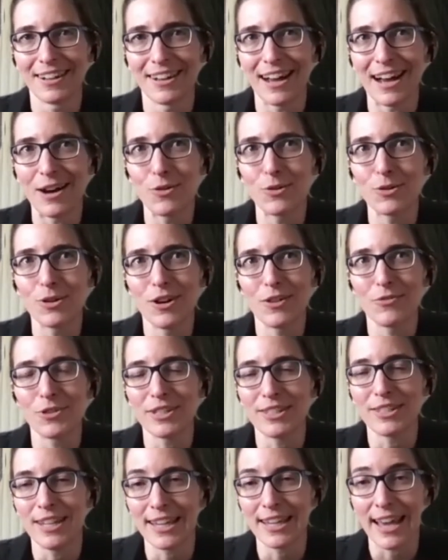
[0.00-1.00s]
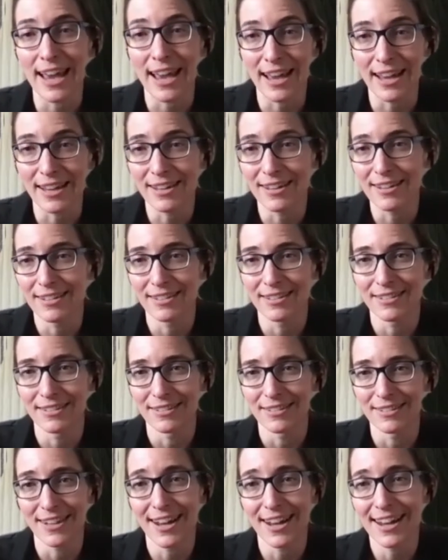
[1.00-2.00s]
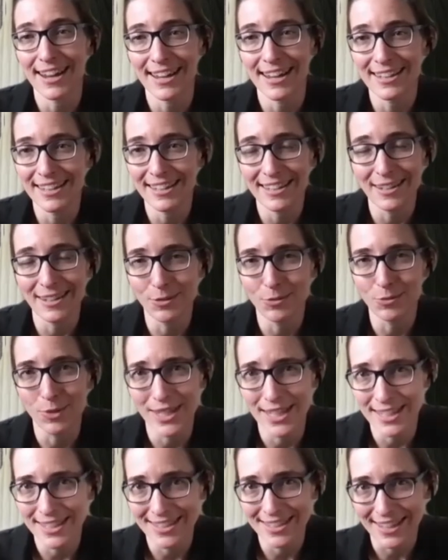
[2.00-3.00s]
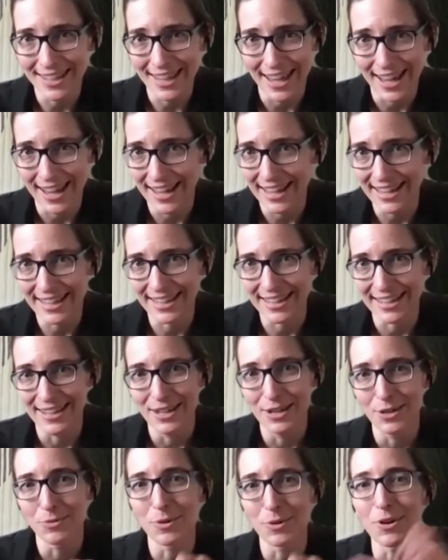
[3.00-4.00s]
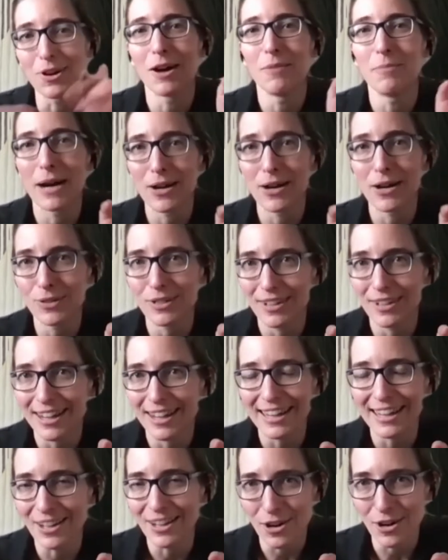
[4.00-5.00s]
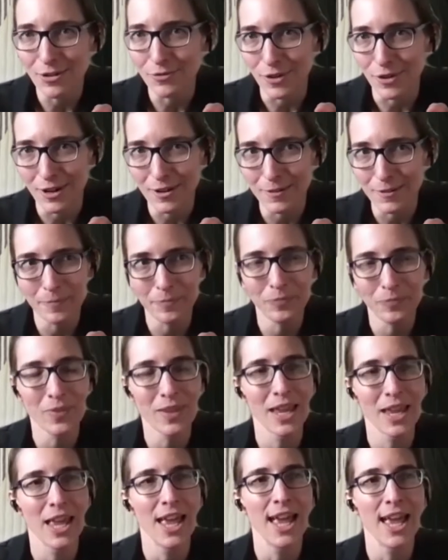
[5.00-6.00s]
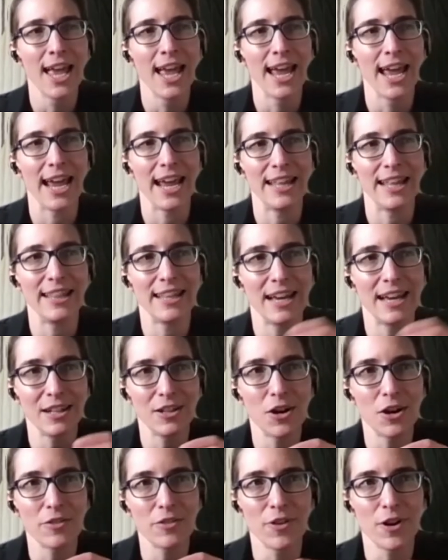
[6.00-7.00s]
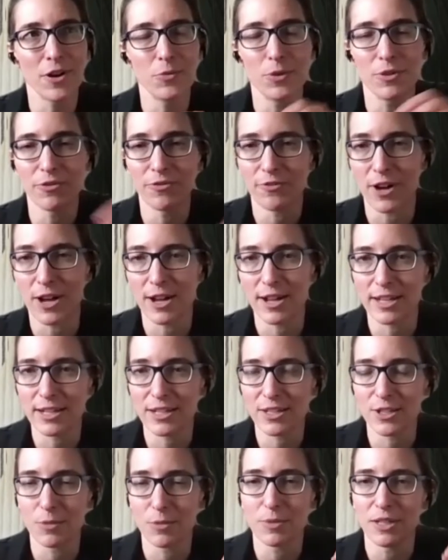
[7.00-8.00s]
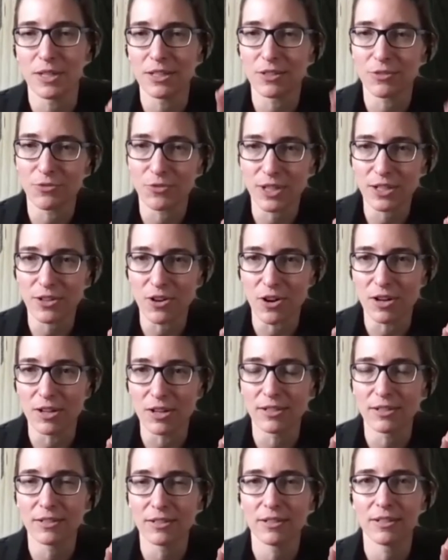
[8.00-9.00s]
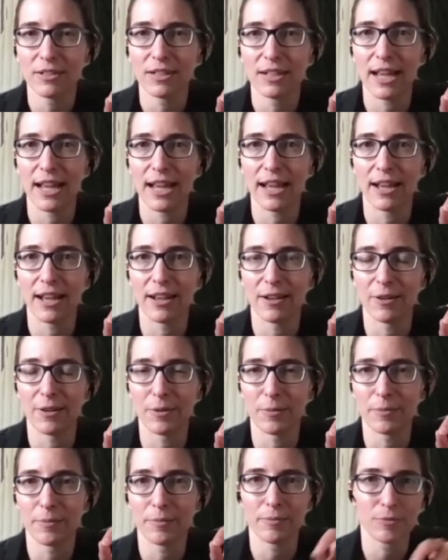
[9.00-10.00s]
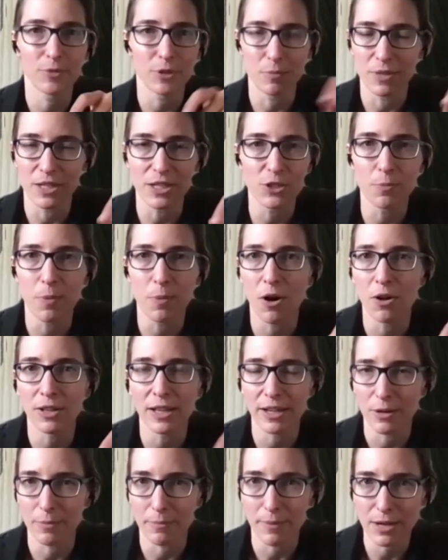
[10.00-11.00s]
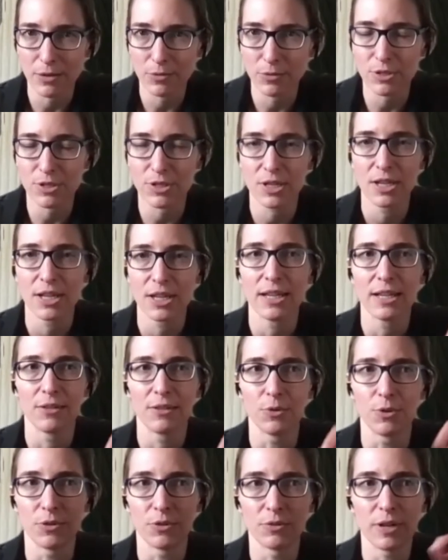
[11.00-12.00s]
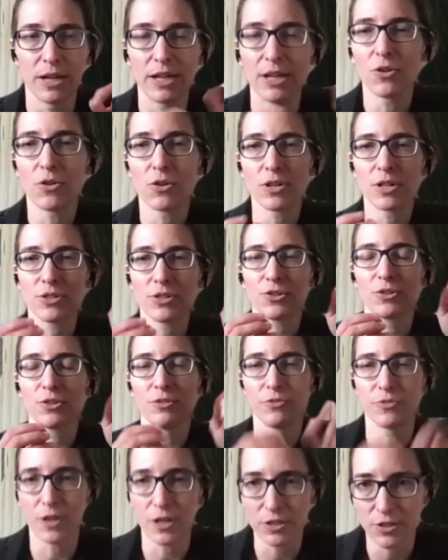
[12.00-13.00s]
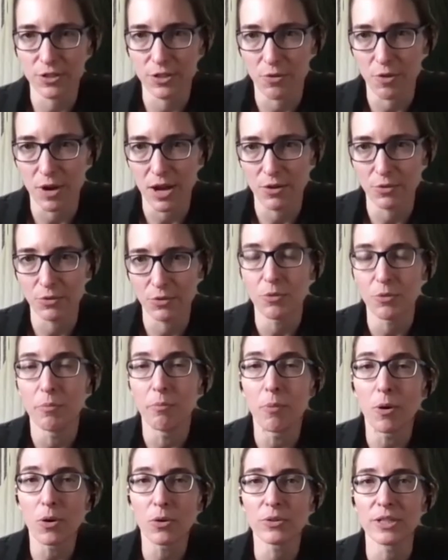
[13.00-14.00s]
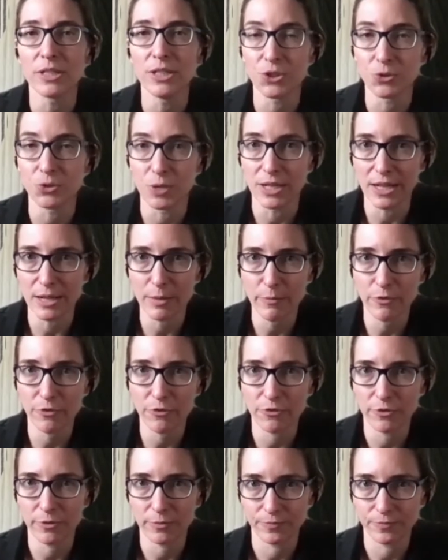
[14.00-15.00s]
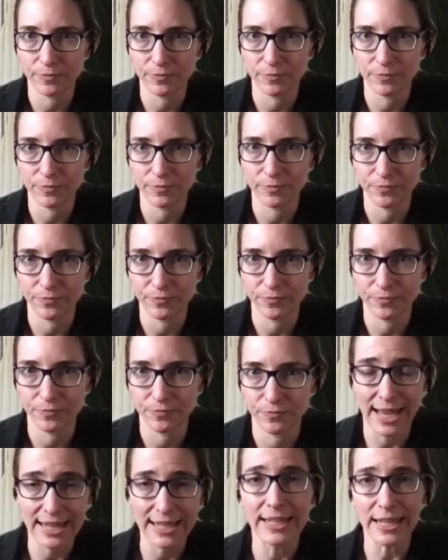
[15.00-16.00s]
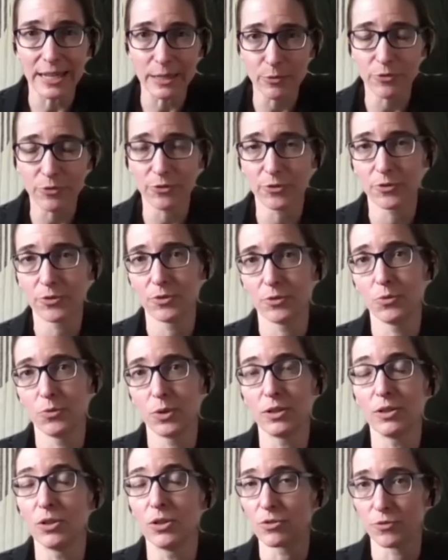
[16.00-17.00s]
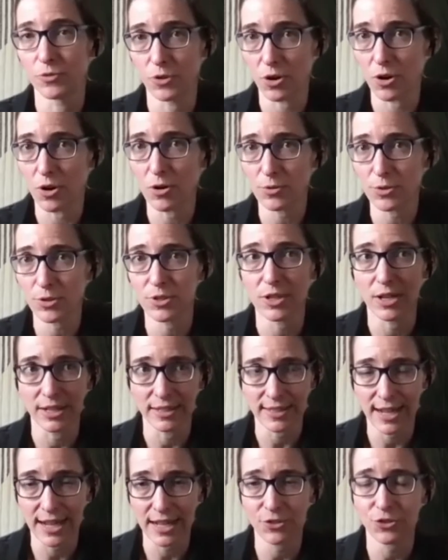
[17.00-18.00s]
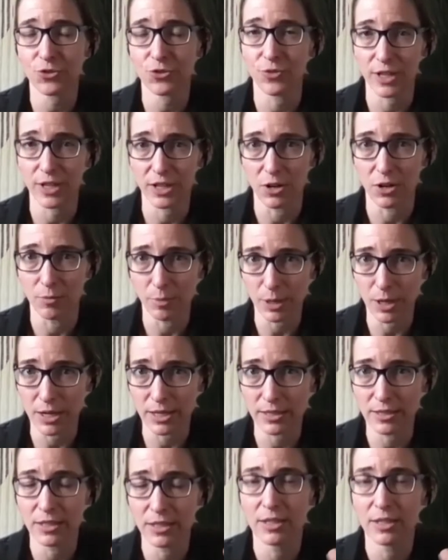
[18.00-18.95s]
Out of a tick egg, tiny little wee tick egg, will come out a larva. And that larva will find something to feed on um, something small like a mouse will engorge, fall to the ground, molt into a nymph. Mm-hmm. That nymph will look for a host, attach, feed on blood,